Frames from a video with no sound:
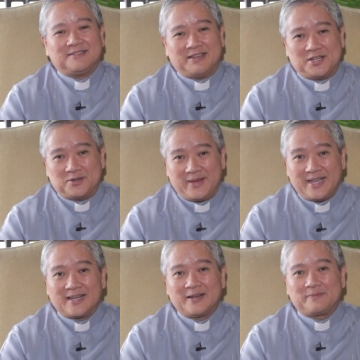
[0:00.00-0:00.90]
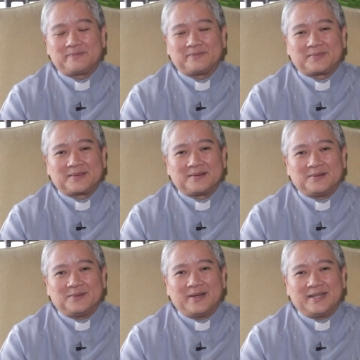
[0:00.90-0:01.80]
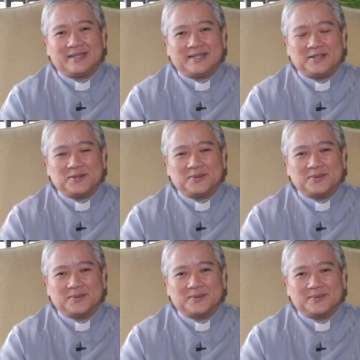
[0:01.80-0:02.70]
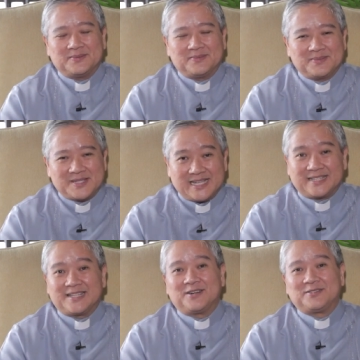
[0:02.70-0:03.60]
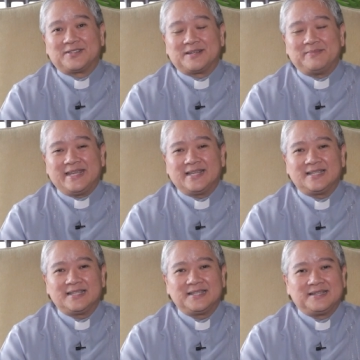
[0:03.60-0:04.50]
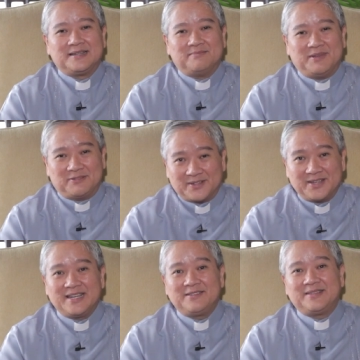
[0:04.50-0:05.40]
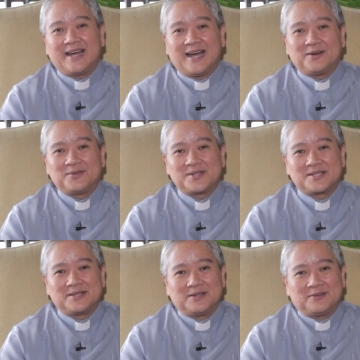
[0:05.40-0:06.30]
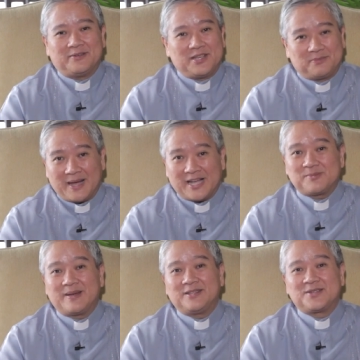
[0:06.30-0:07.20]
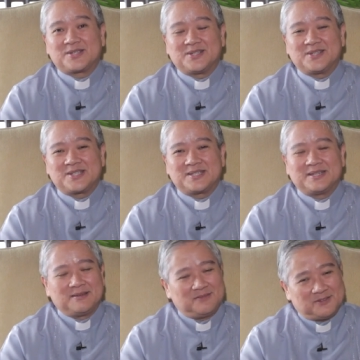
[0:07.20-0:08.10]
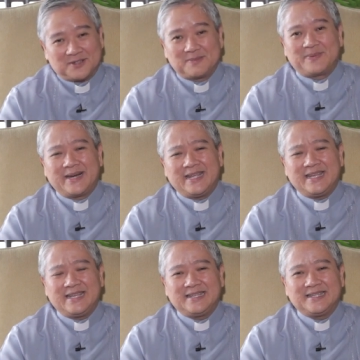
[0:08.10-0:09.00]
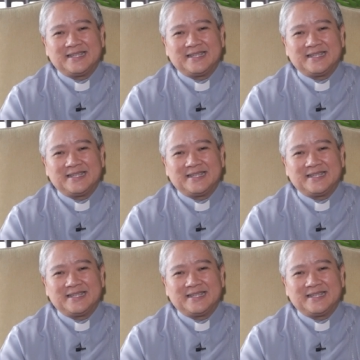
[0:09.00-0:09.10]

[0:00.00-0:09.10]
When you wake up, when you sit down for a meal, before you leave the house, when you pass by the church, before praying,